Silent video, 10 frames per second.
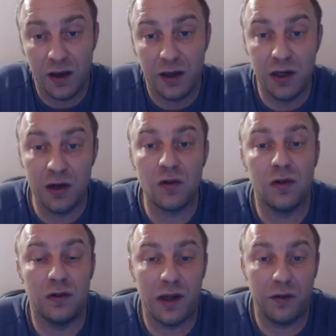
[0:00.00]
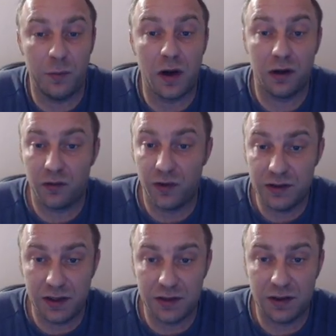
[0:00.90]
here Larry Mark
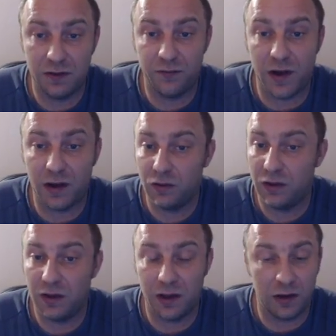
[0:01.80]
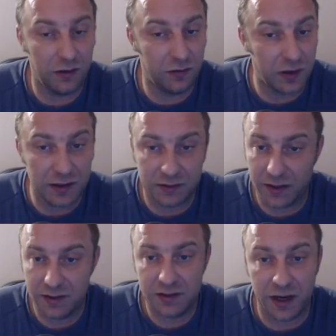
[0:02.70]
Christiansen found a nice
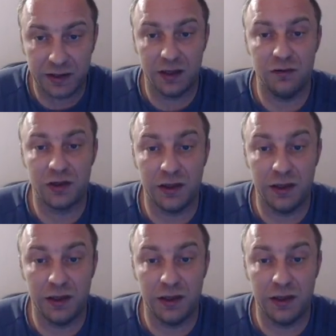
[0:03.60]
nice tactical shot.